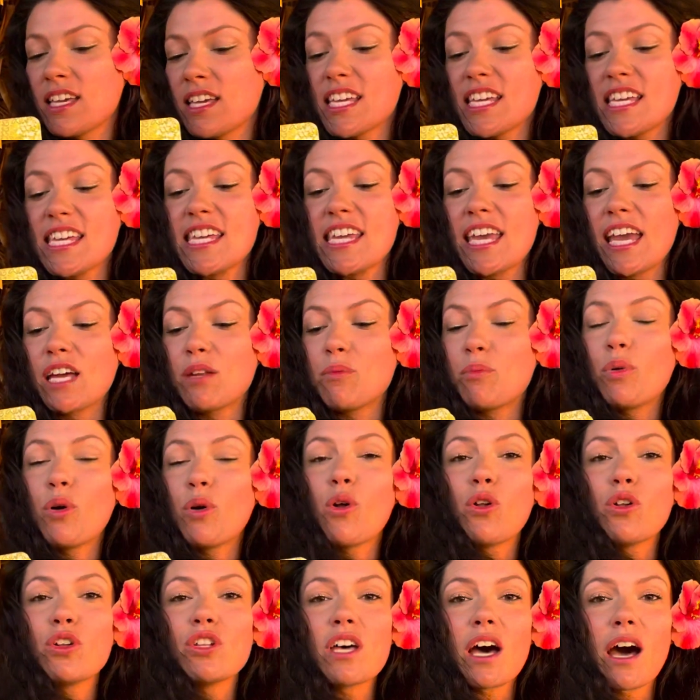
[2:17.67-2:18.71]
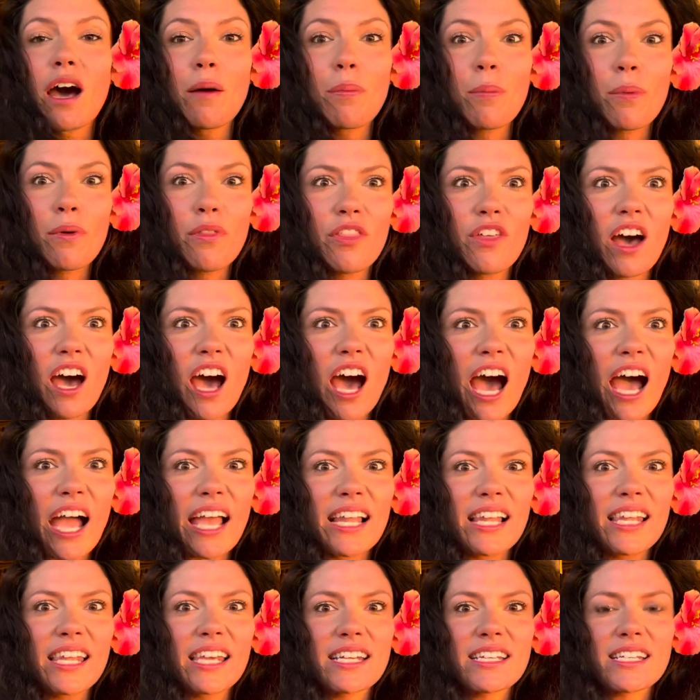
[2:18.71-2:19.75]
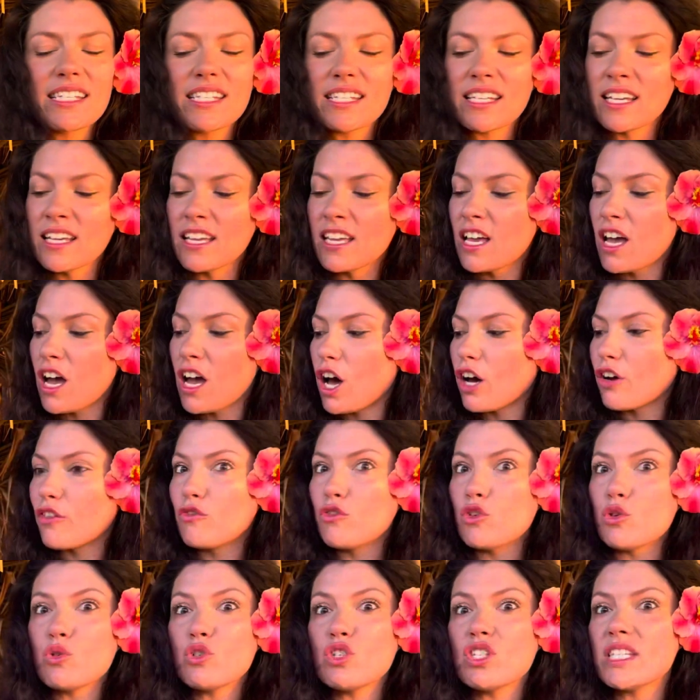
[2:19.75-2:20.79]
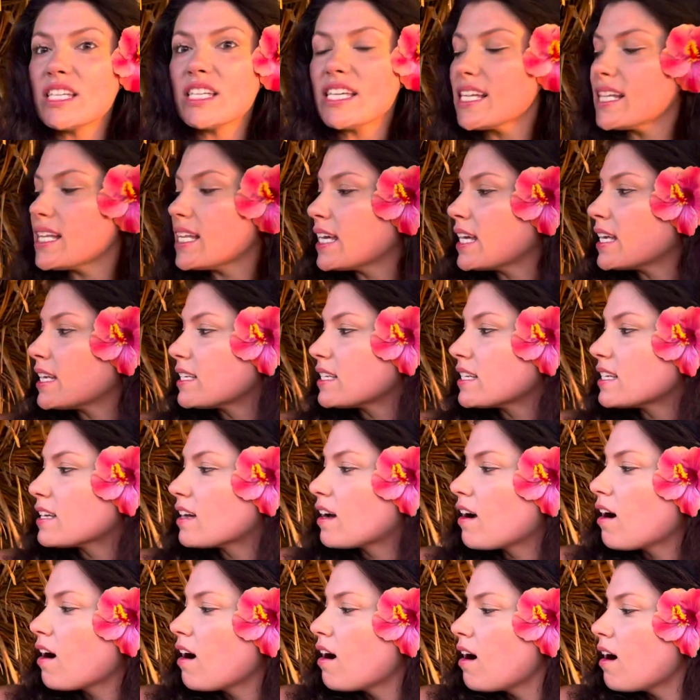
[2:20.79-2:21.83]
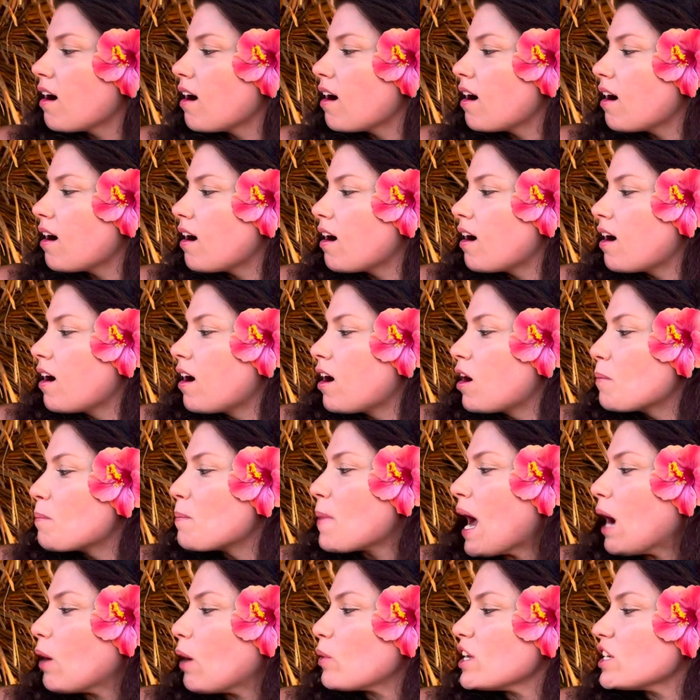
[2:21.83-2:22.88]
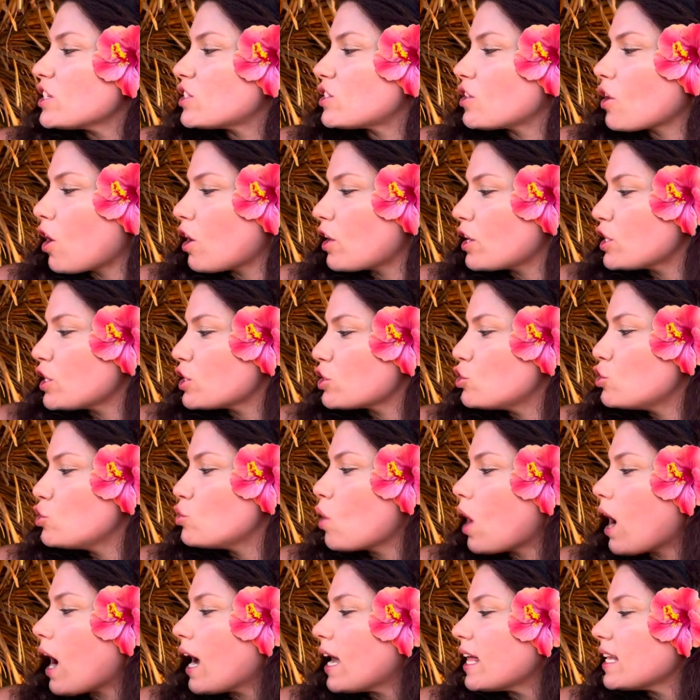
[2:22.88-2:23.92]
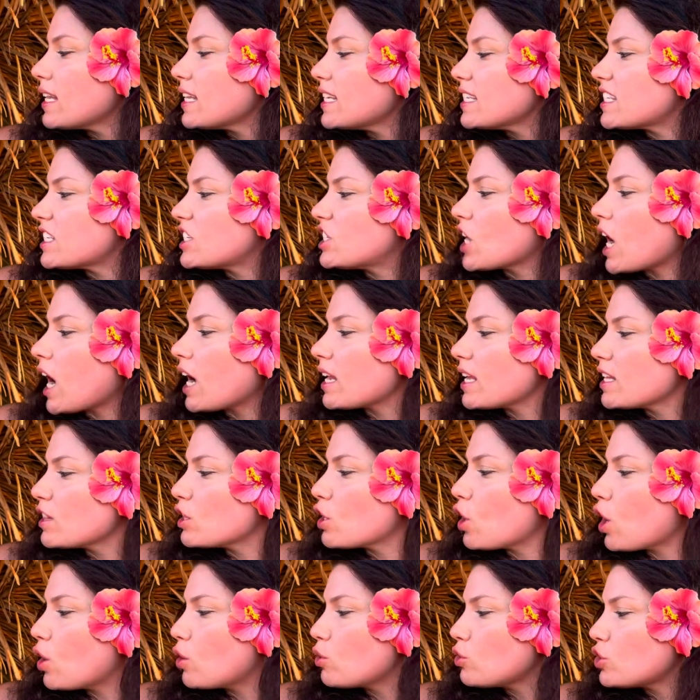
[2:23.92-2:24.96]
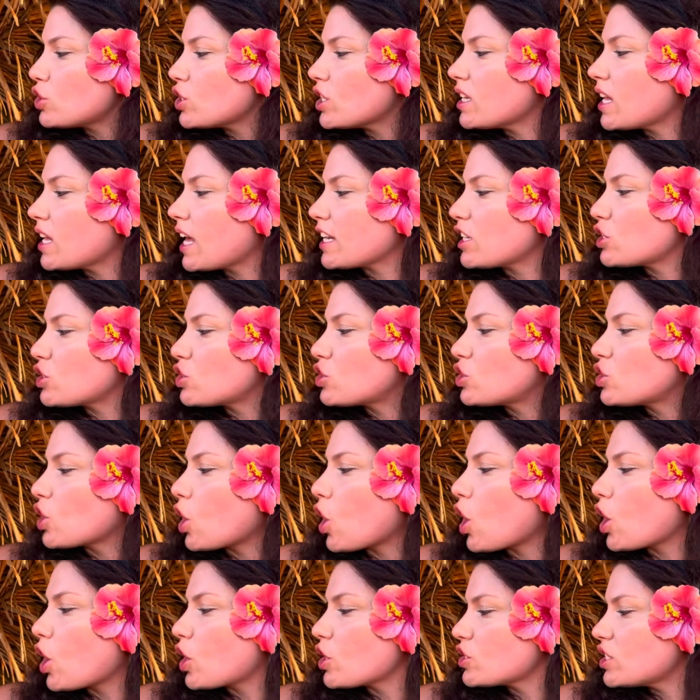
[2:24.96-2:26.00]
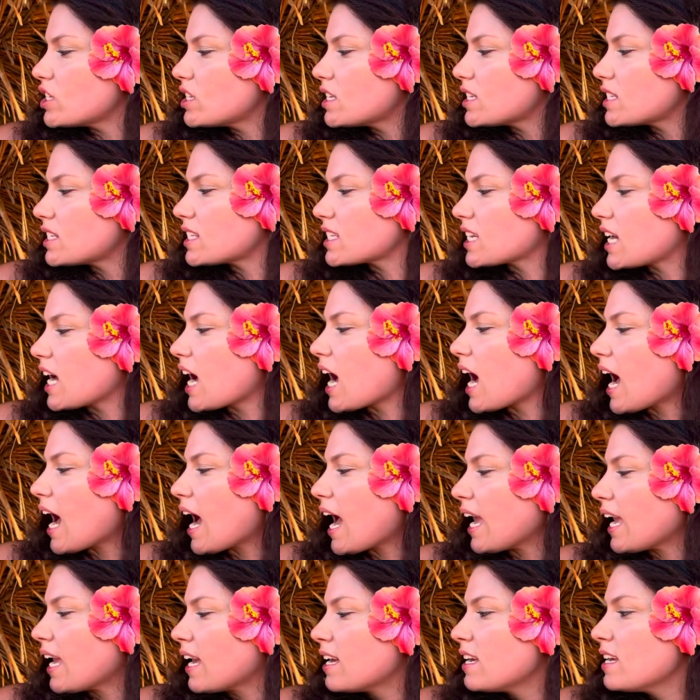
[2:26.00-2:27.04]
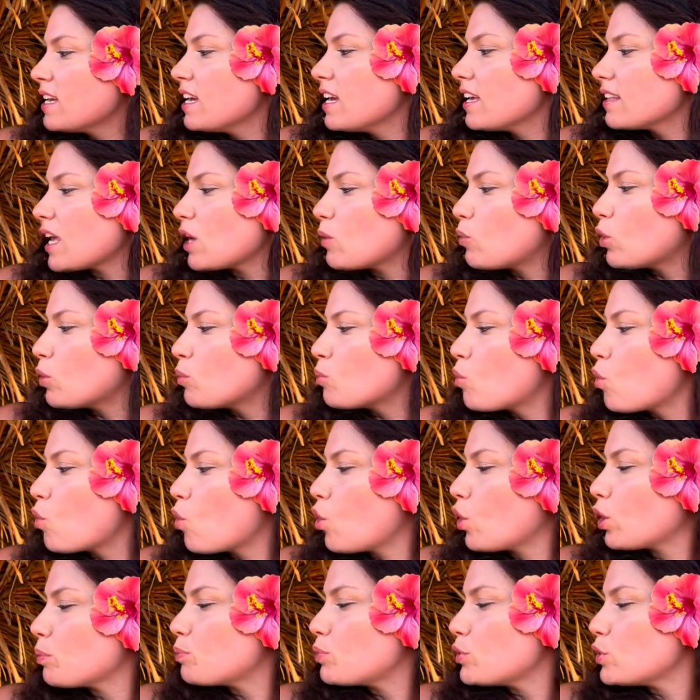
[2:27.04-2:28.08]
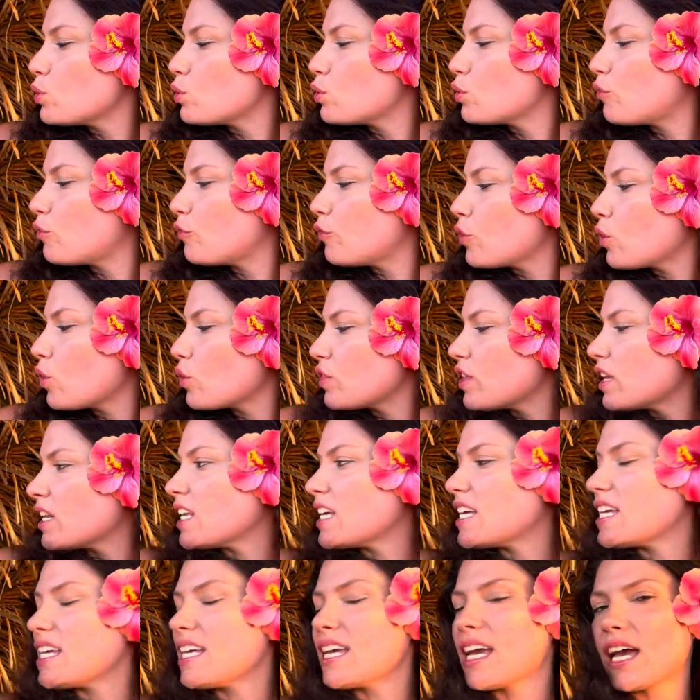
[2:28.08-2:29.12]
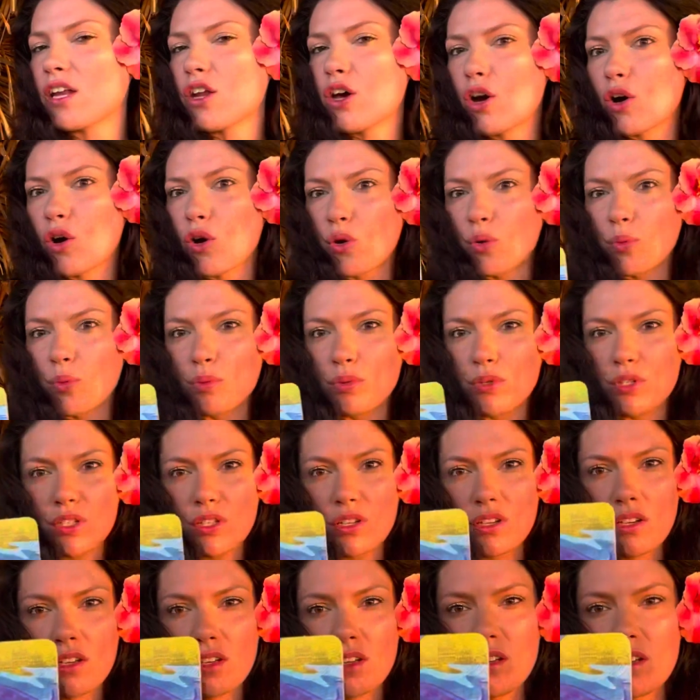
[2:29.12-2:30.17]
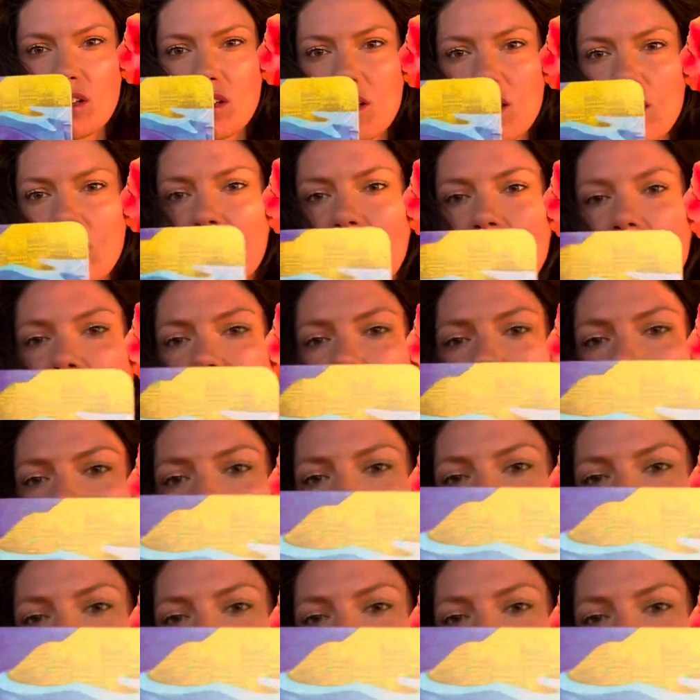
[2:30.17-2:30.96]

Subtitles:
He had pulled up the island of New Zealand. Maui saw his new islands dotting the ocean like stars in the sky. They were more beautiful than he had hoped. Oh,